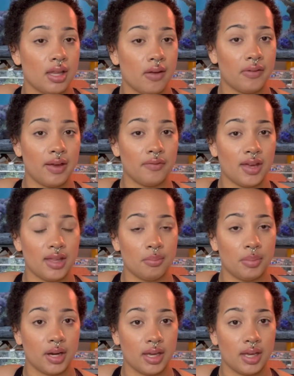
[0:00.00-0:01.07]
the 5-gallon
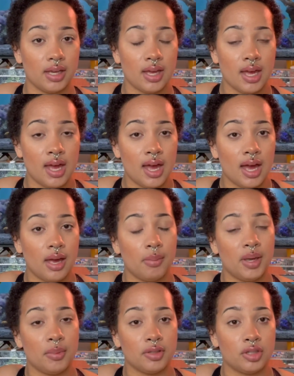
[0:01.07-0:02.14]
bucket, I'm
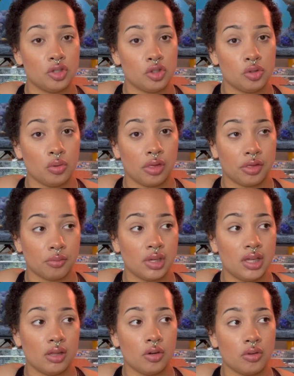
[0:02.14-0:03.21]
able to do
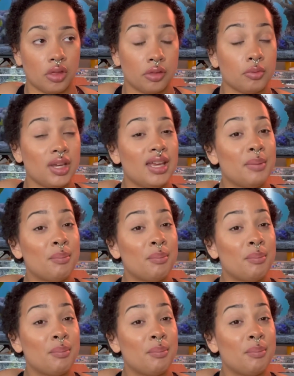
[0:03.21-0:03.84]
3,